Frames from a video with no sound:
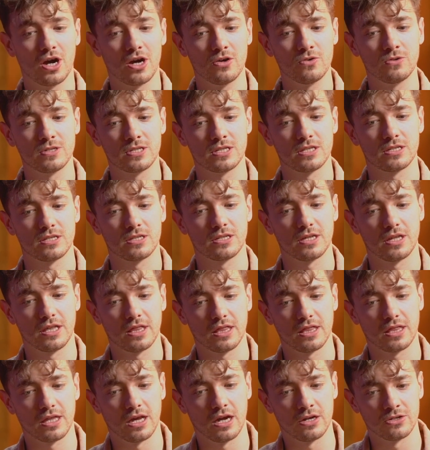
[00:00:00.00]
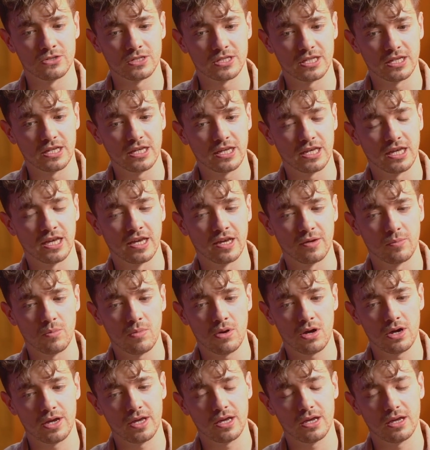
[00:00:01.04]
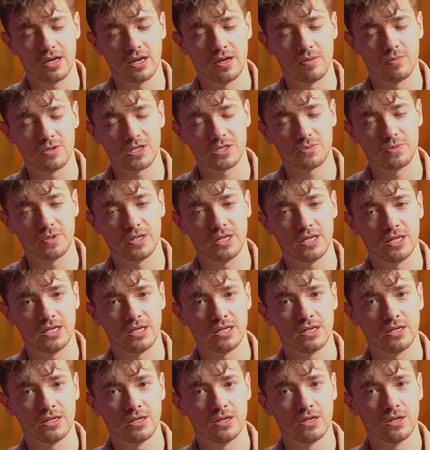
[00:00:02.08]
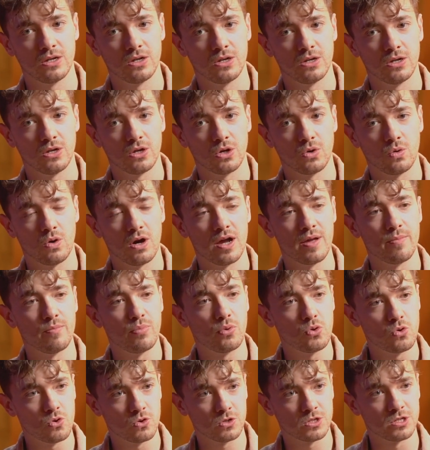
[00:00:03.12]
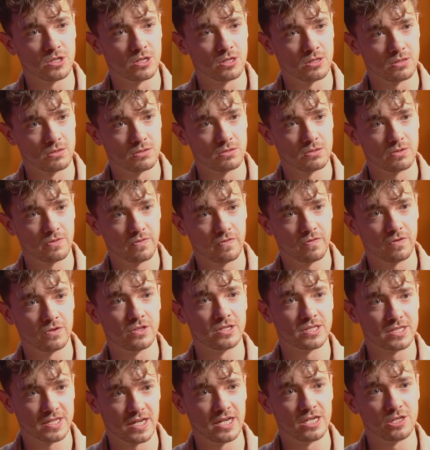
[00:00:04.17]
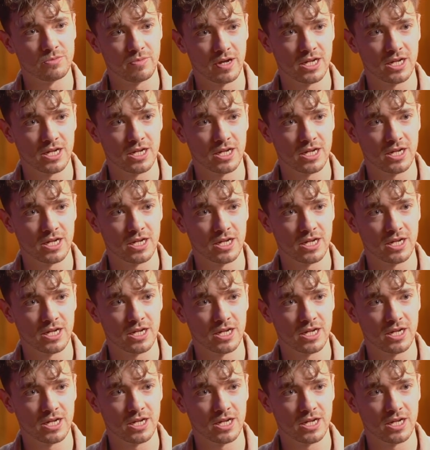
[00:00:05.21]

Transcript: I was thinking it must be quite important for the stage